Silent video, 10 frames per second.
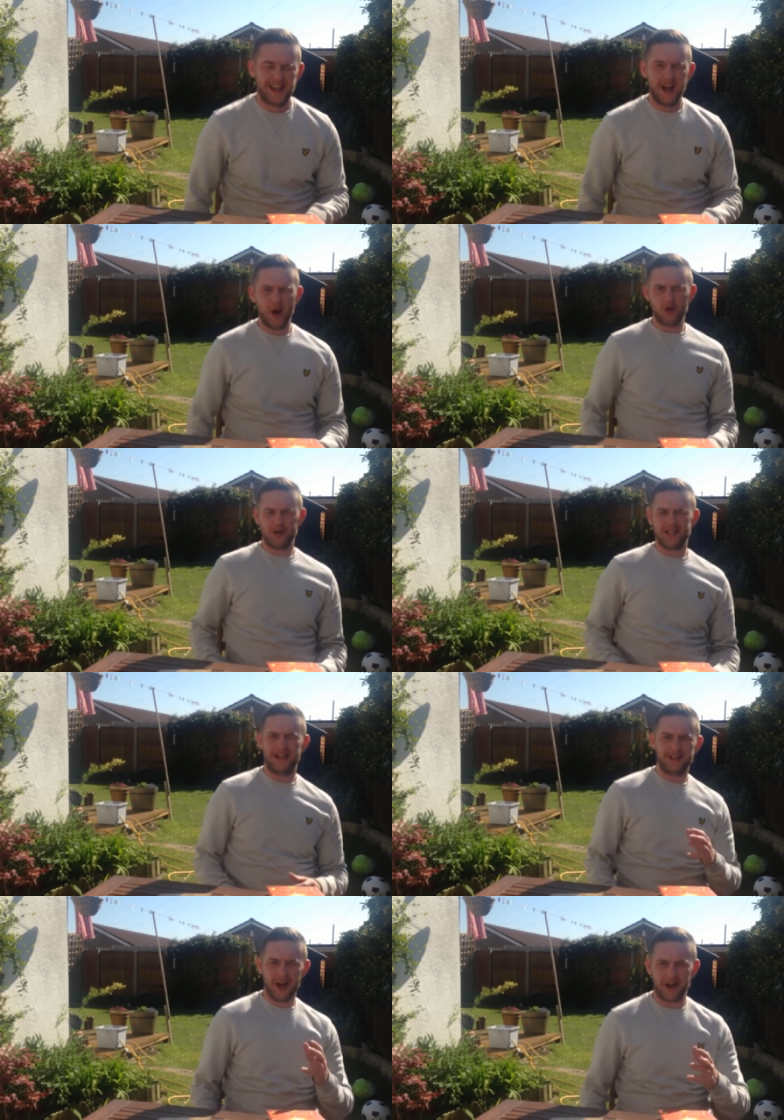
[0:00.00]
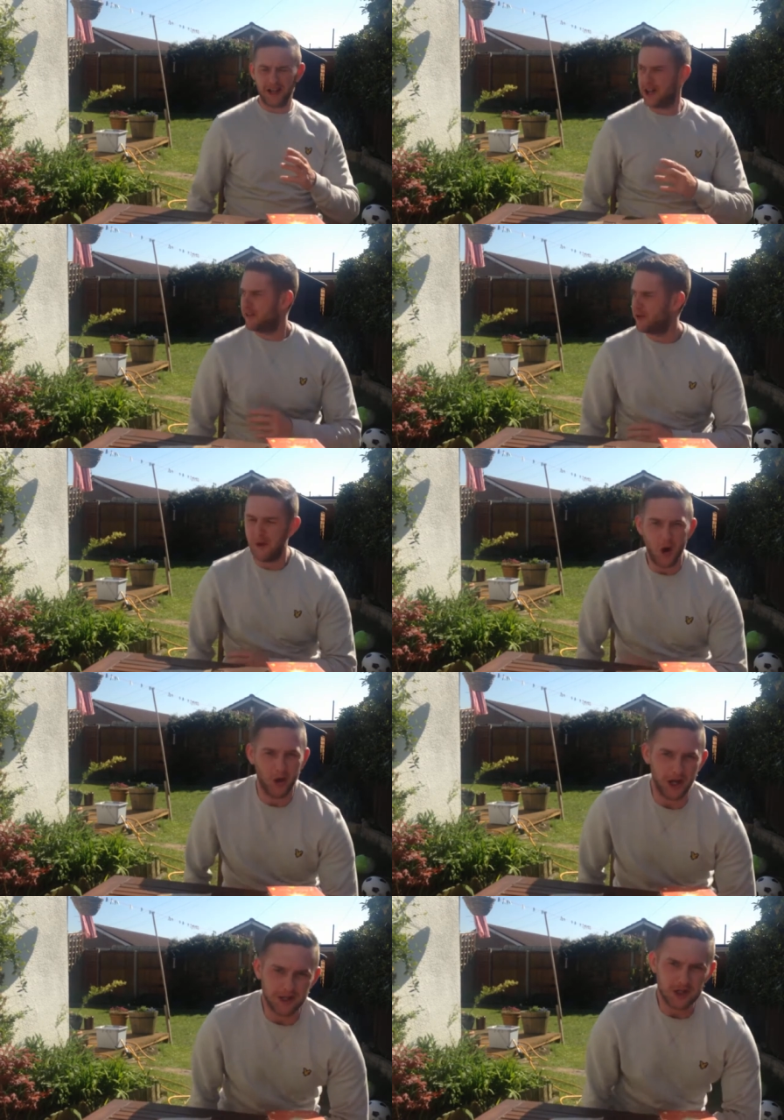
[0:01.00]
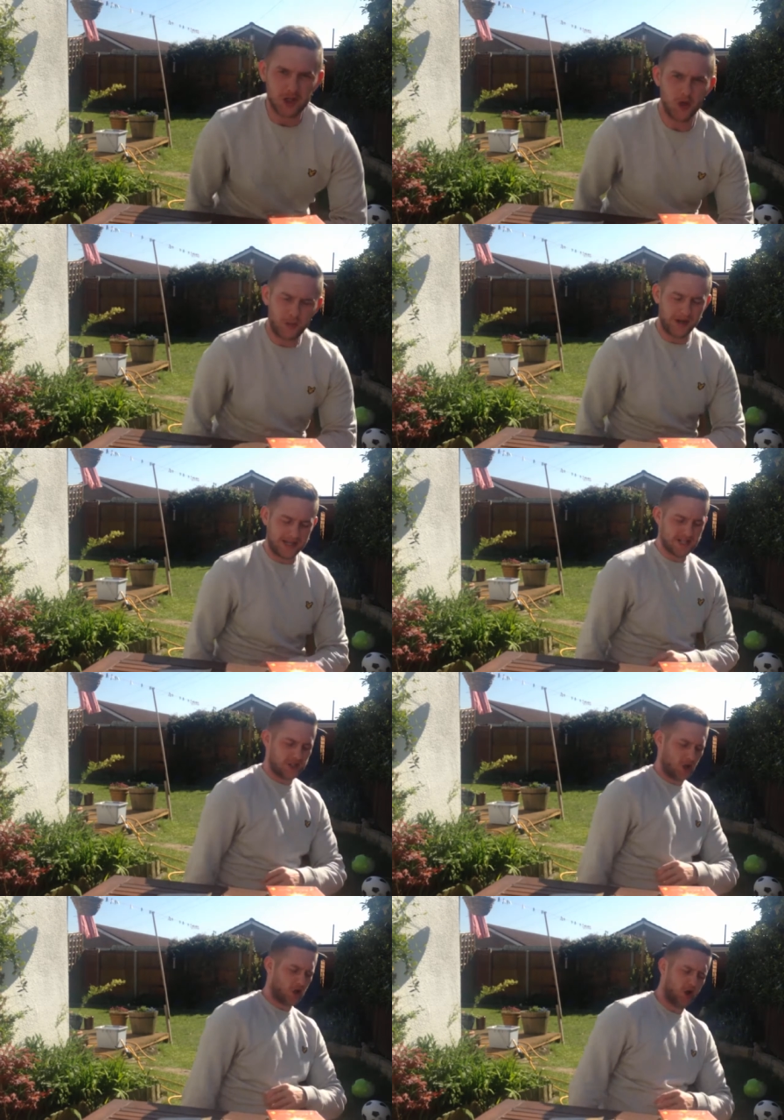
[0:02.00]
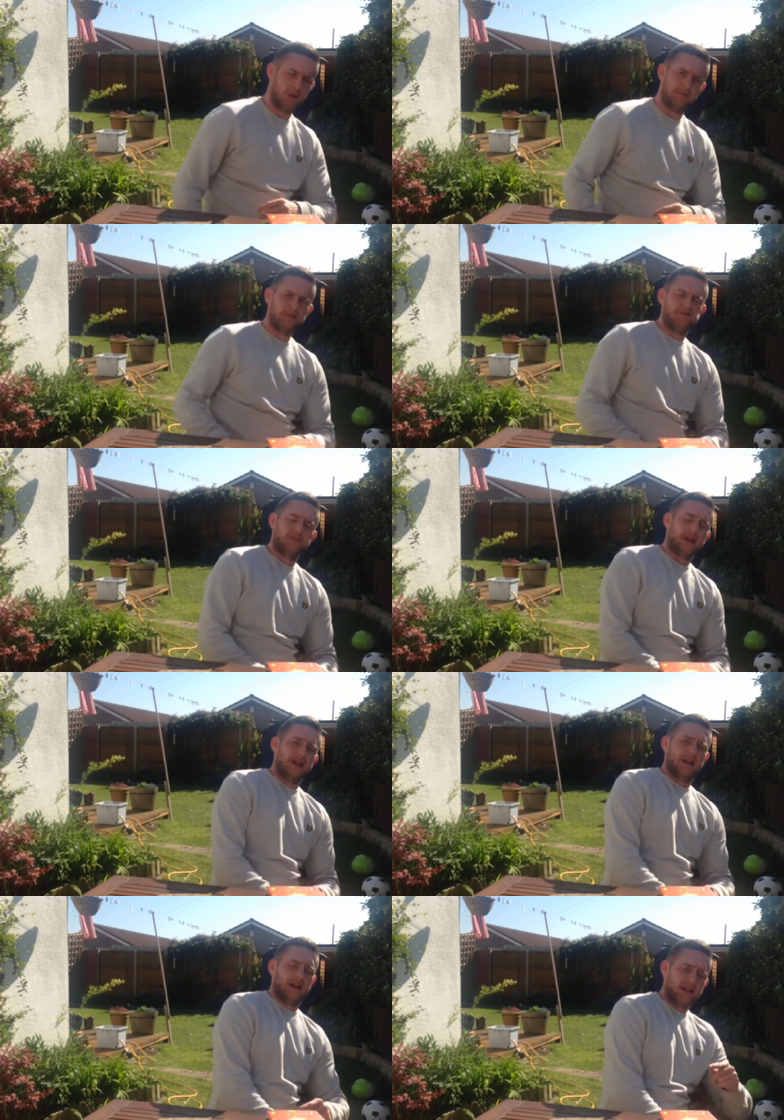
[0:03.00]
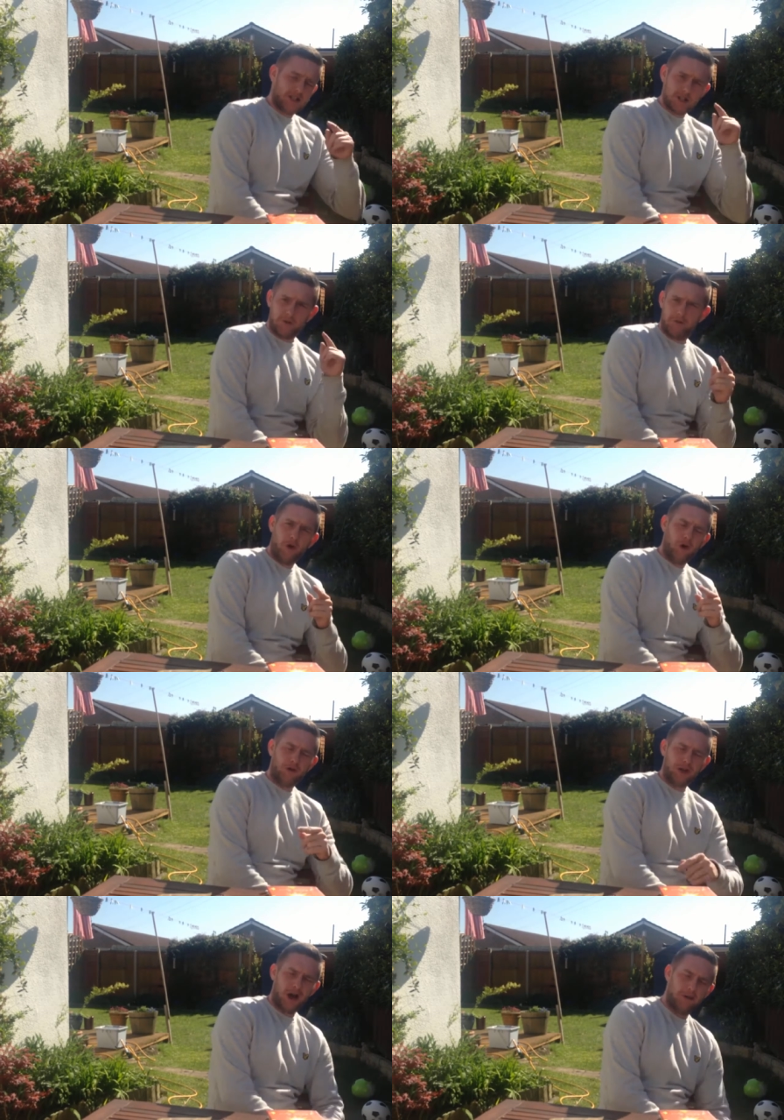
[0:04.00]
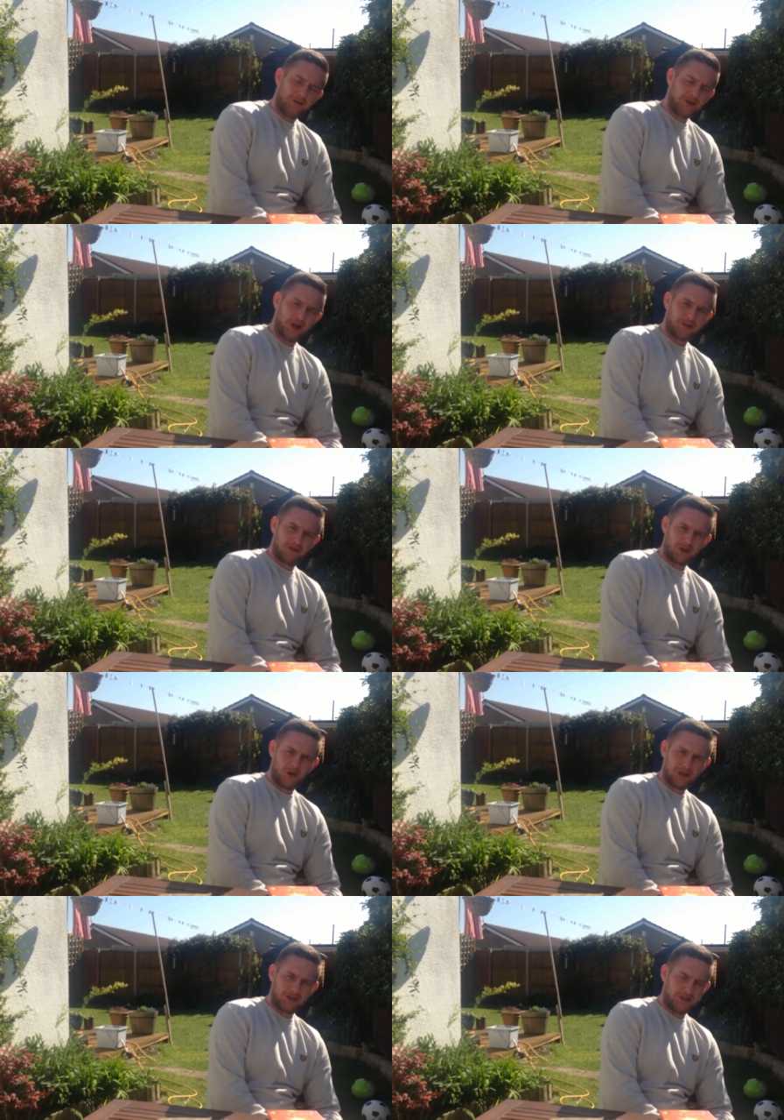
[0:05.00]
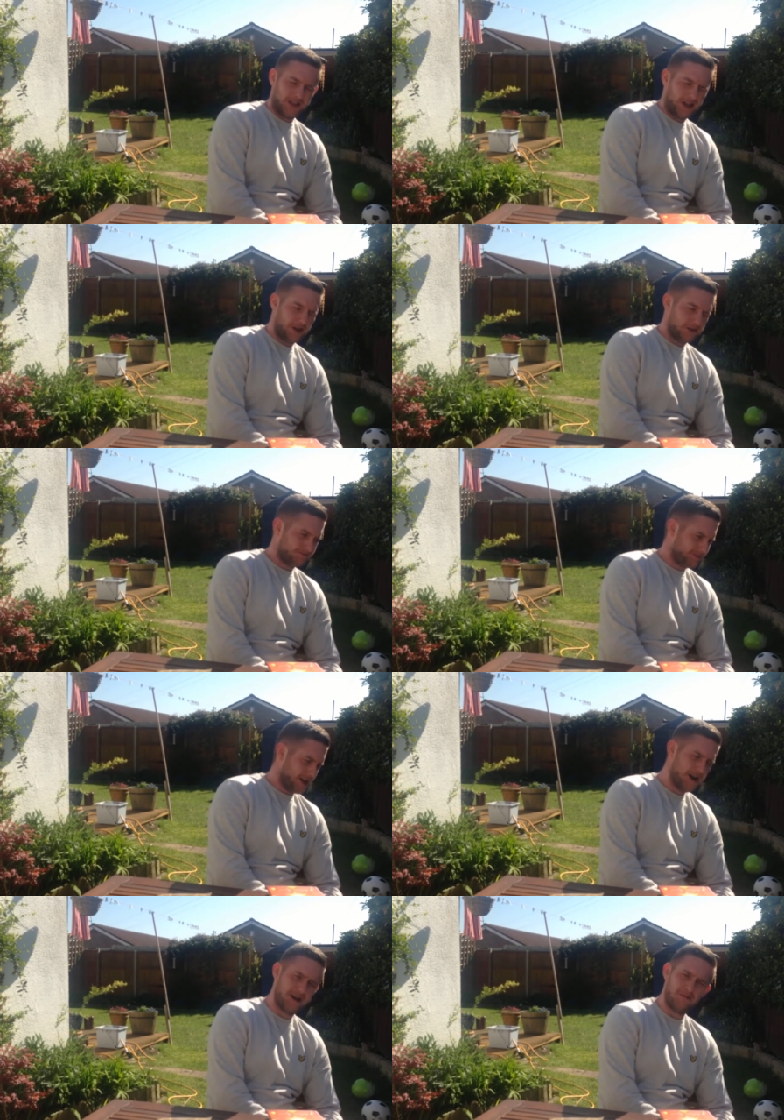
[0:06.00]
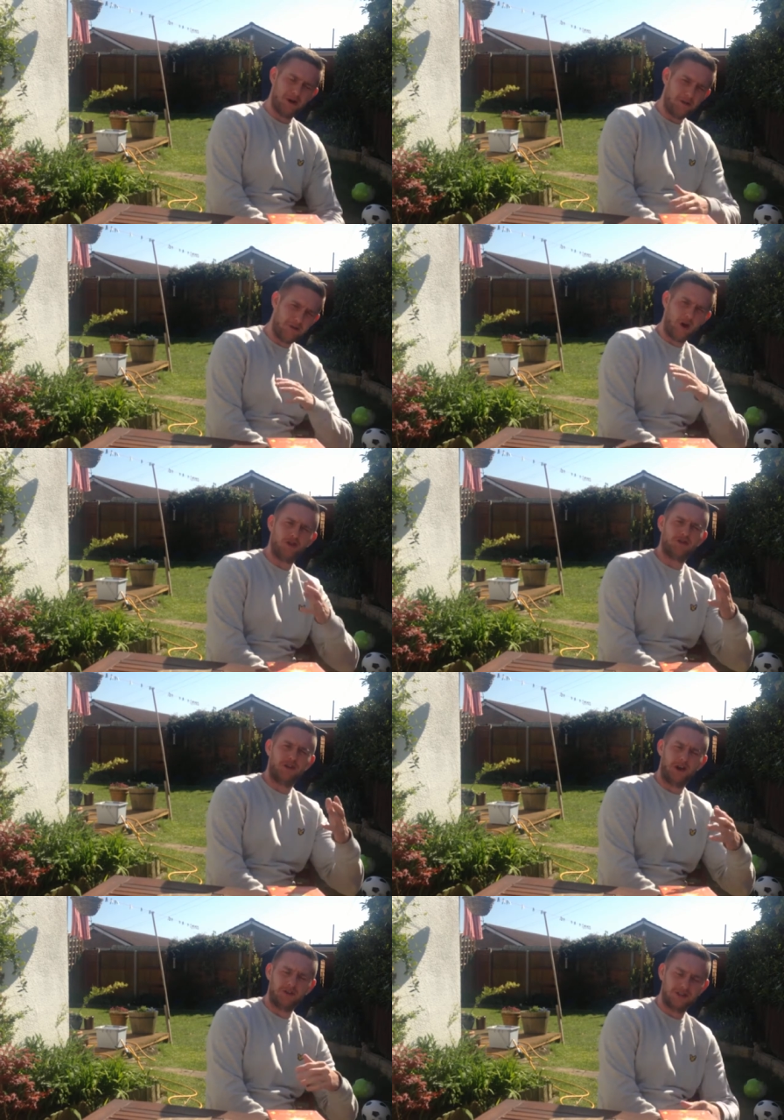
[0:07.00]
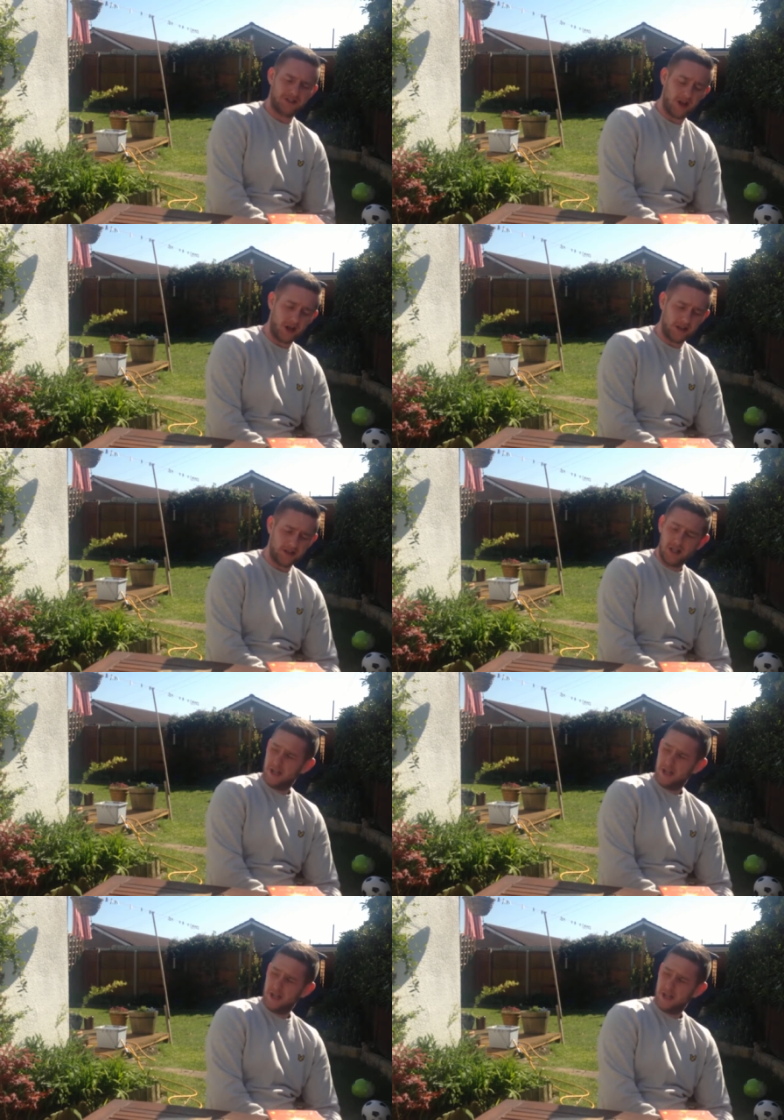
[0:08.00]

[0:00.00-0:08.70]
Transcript: Hello, it's Alan Young here from OnlineSuperNinja.com. This is the fourth time I've tried to record this video. My phone's fell off the side.